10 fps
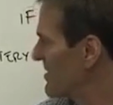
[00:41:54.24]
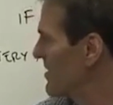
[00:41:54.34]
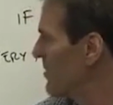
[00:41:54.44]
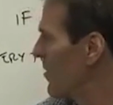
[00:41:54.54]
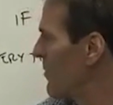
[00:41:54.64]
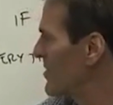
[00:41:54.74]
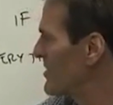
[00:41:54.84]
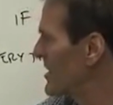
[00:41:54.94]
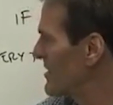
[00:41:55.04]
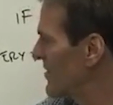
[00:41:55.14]
0 in both
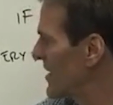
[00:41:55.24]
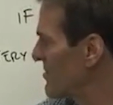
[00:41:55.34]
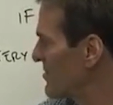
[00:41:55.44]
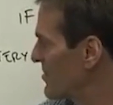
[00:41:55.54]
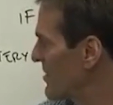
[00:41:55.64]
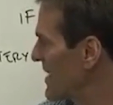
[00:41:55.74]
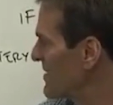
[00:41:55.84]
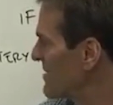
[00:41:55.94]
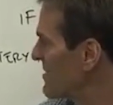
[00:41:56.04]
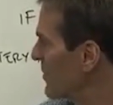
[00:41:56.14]
states of nature, so
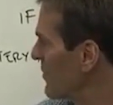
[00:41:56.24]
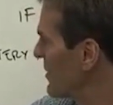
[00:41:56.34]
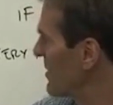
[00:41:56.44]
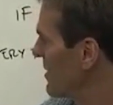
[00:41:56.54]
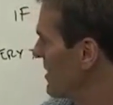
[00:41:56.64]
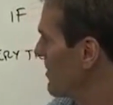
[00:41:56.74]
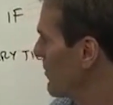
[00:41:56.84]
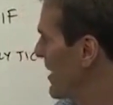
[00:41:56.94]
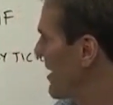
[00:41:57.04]
that's excluded. But